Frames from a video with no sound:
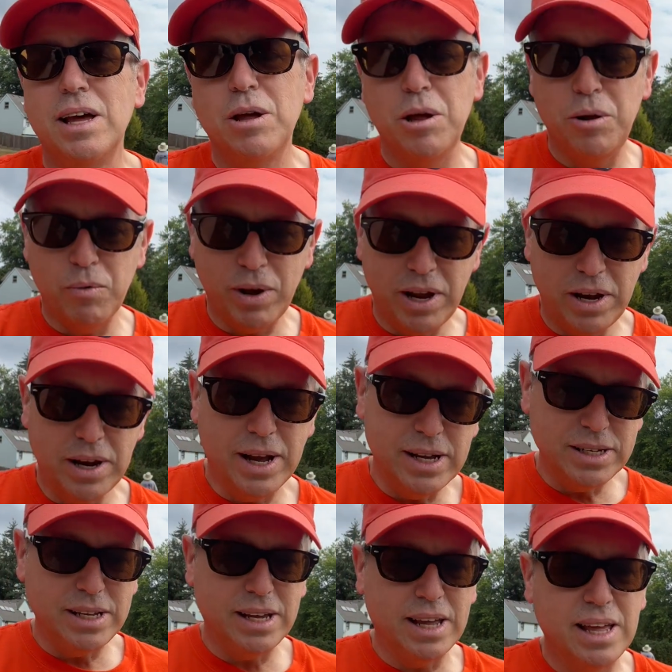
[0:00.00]
and
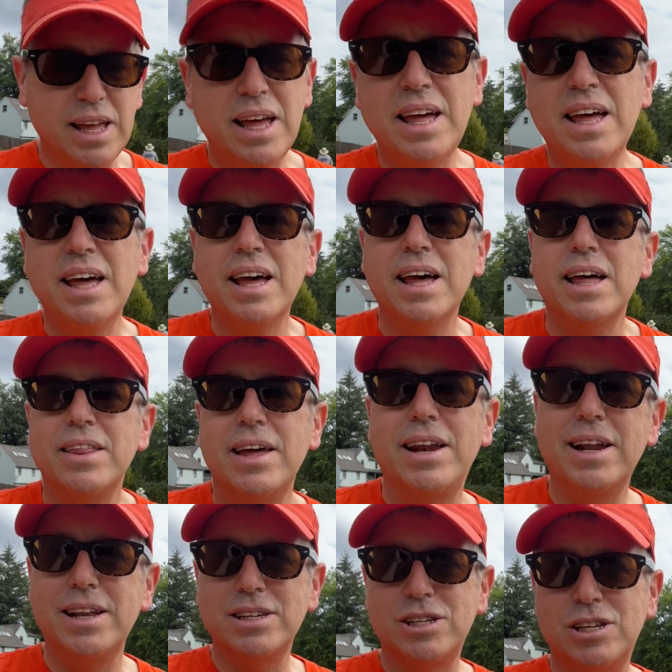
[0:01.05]
recognizing that it
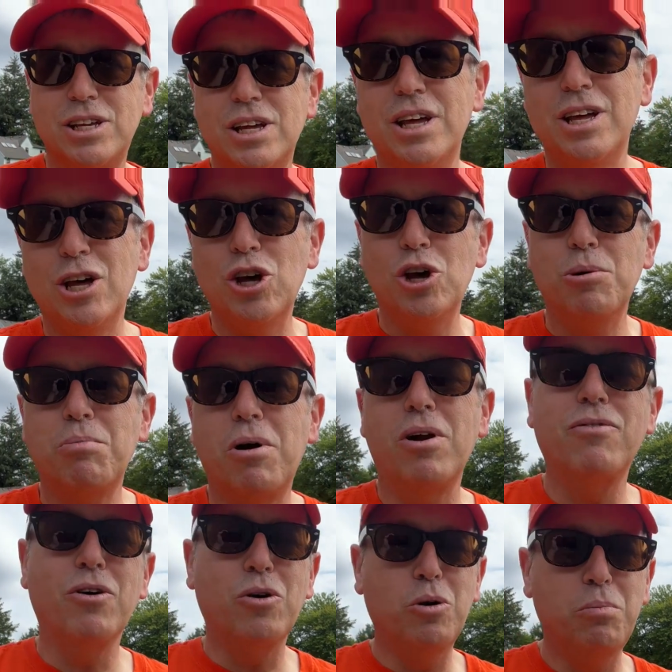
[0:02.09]
is part of
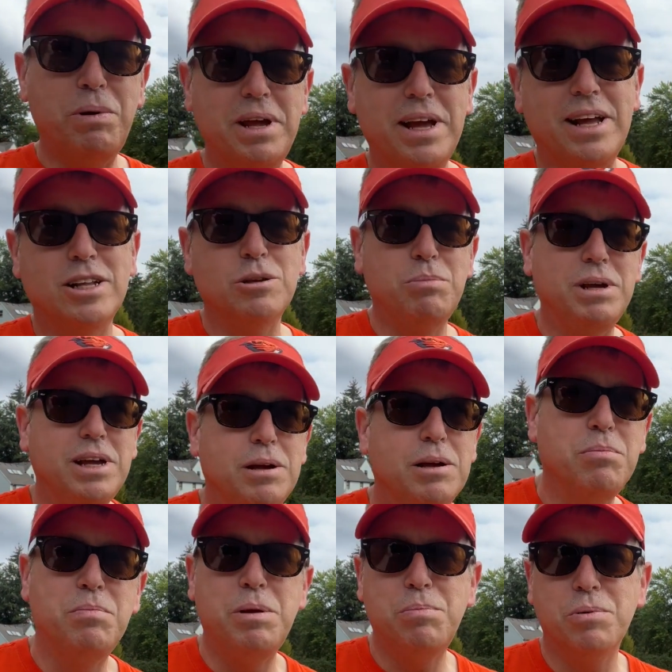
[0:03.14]
our whole being to be
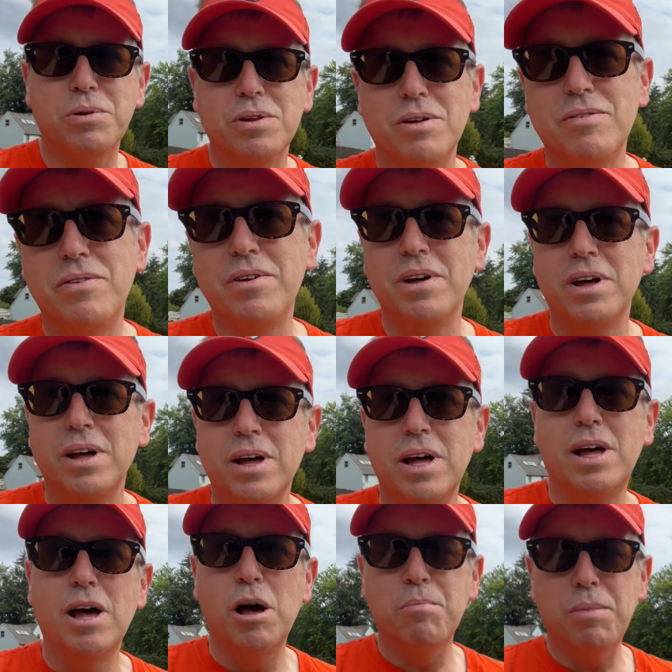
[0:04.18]
people of
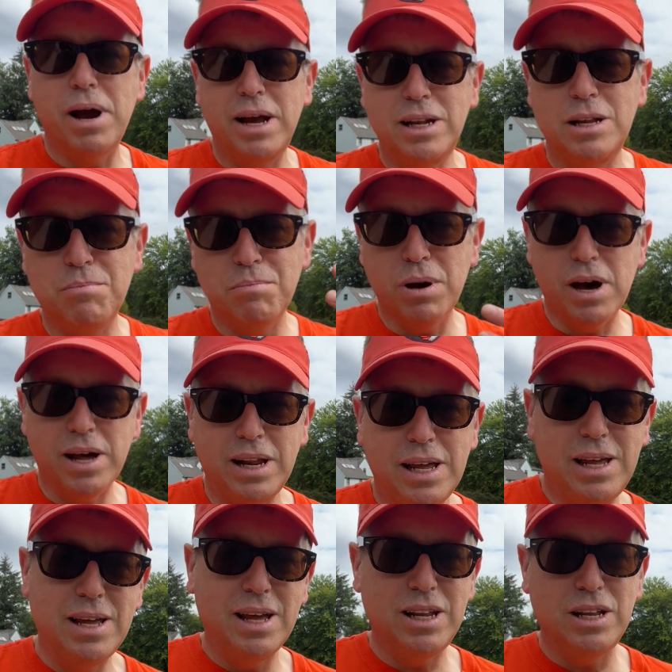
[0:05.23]
a mind and
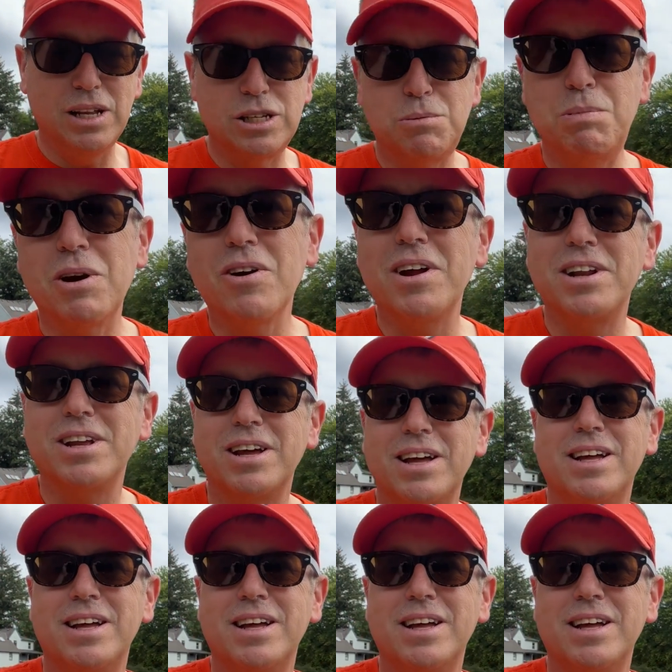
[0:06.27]
body and a spirit.